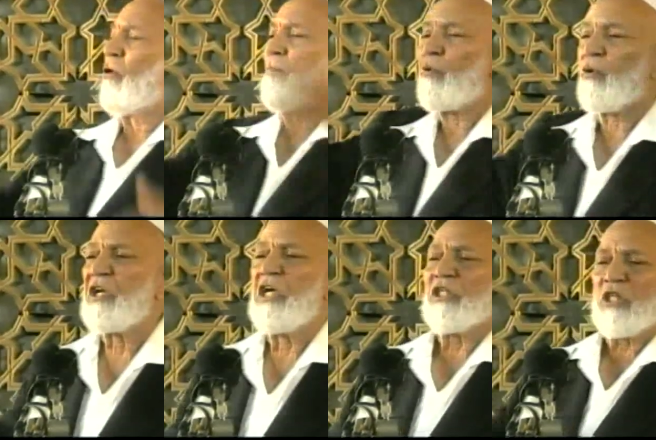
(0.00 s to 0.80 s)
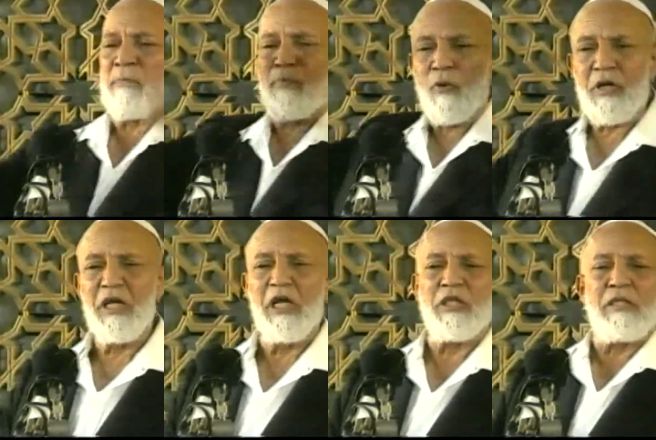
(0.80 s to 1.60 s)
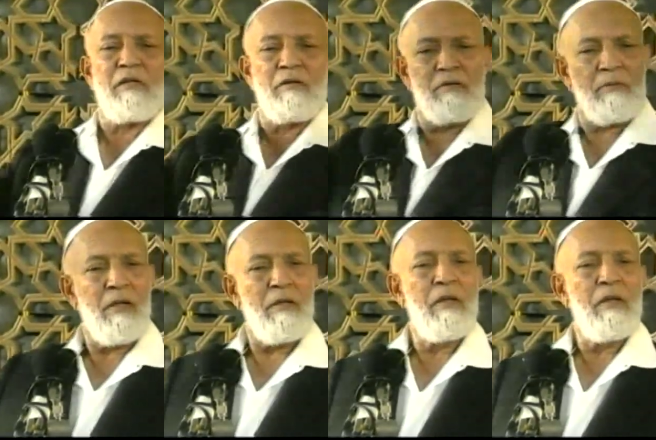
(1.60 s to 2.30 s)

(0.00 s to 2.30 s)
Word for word: your procreation, procreation, you know.